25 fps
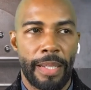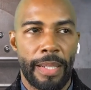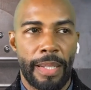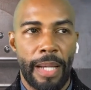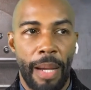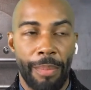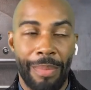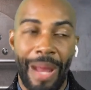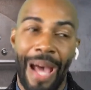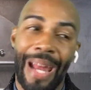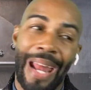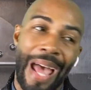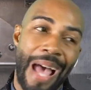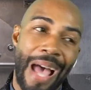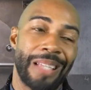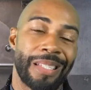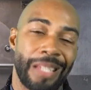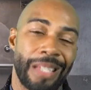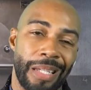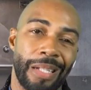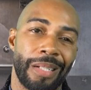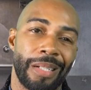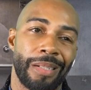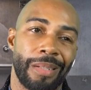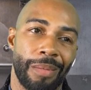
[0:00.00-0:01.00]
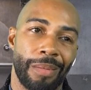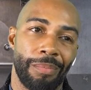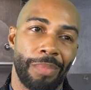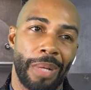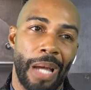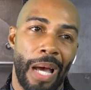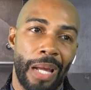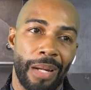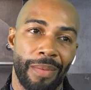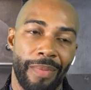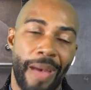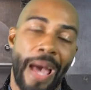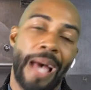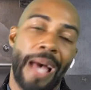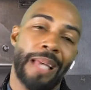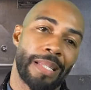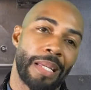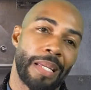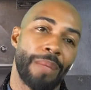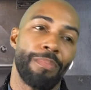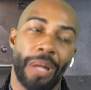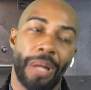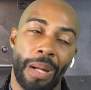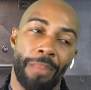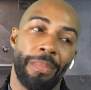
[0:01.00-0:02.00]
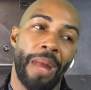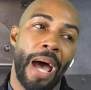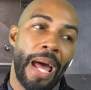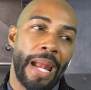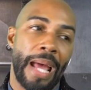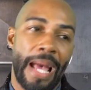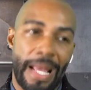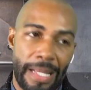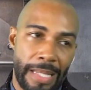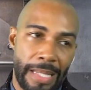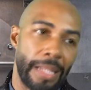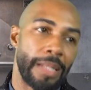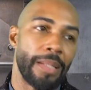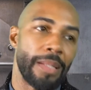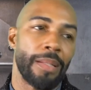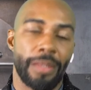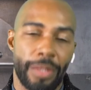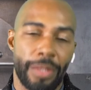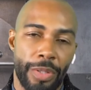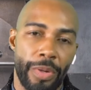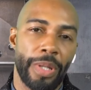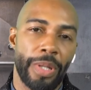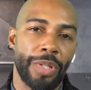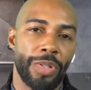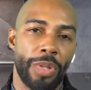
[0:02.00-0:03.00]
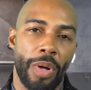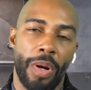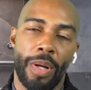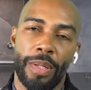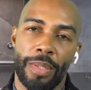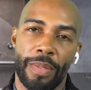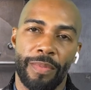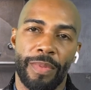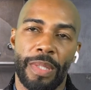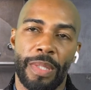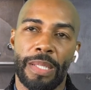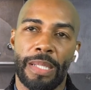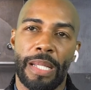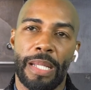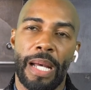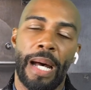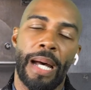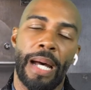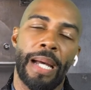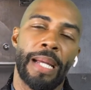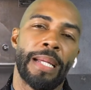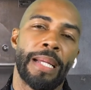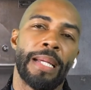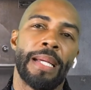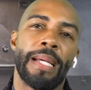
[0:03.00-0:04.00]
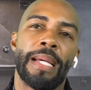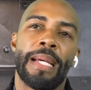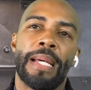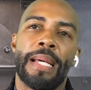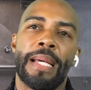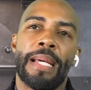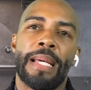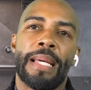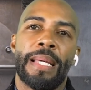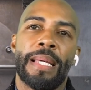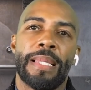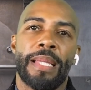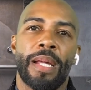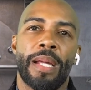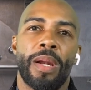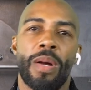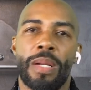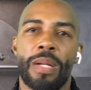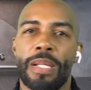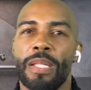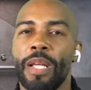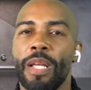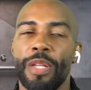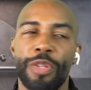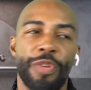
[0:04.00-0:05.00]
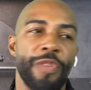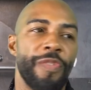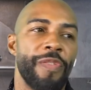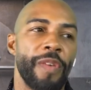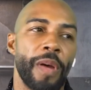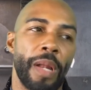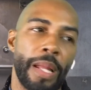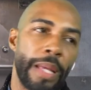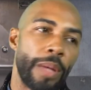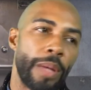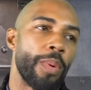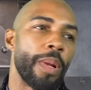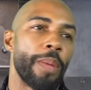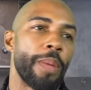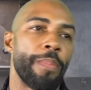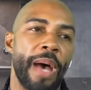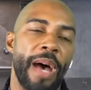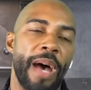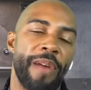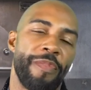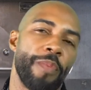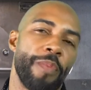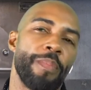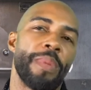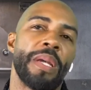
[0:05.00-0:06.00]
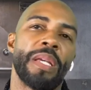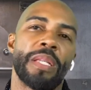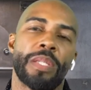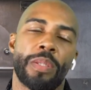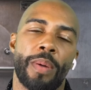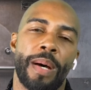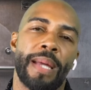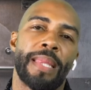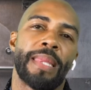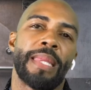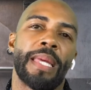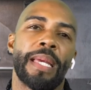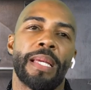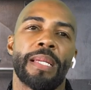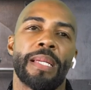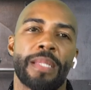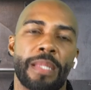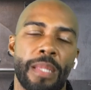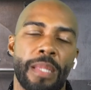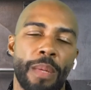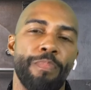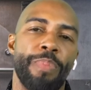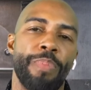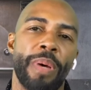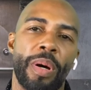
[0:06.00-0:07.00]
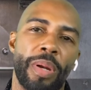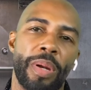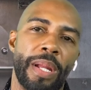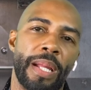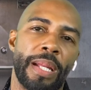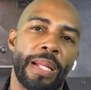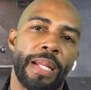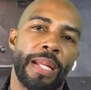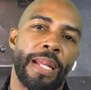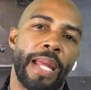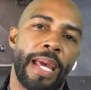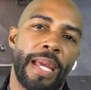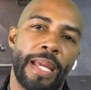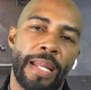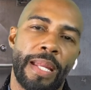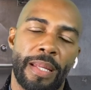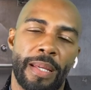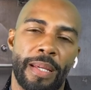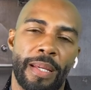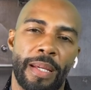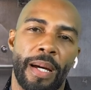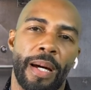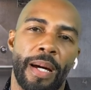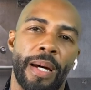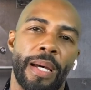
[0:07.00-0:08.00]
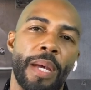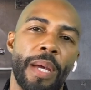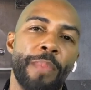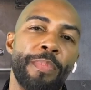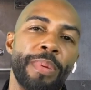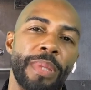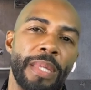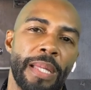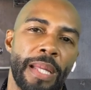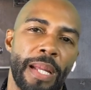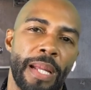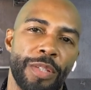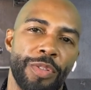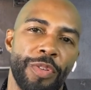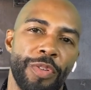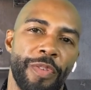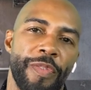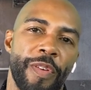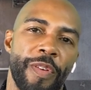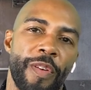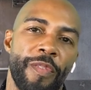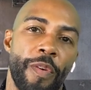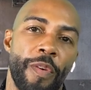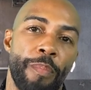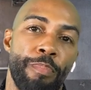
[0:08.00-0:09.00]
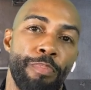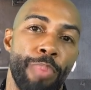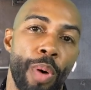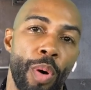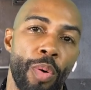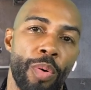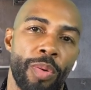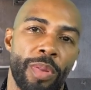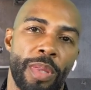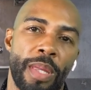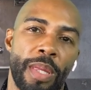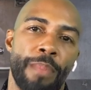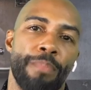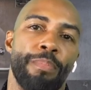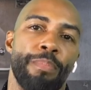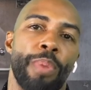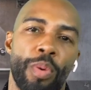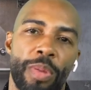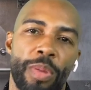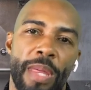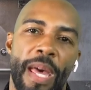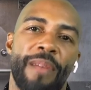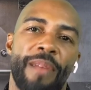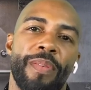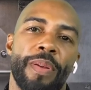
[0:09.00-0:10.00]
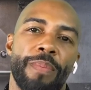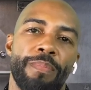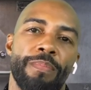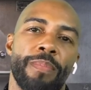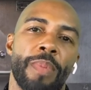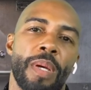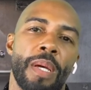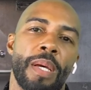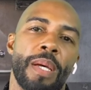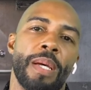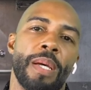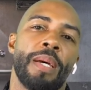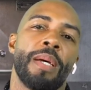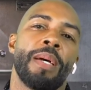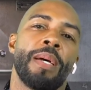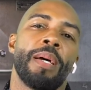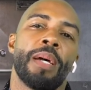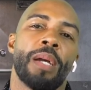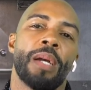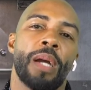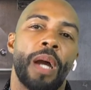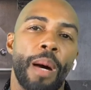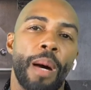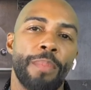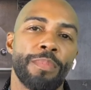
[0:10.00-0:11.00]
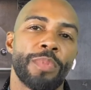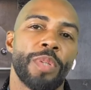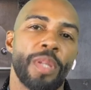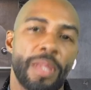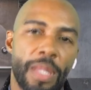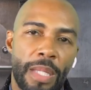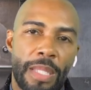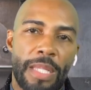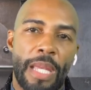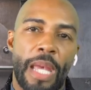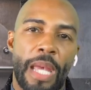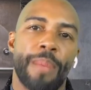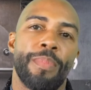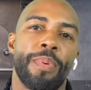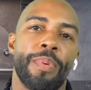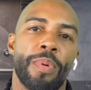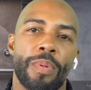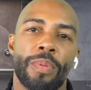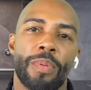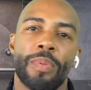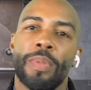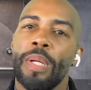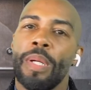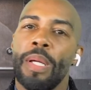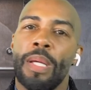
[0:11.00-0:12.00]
I'm not asking, I'm kind of asking, but I'm not asking, you're in charge of this guy, then all of a sudden you feel equally bad for me. So I think it's the built-in innate empathy that you feel for both, and both having come to the table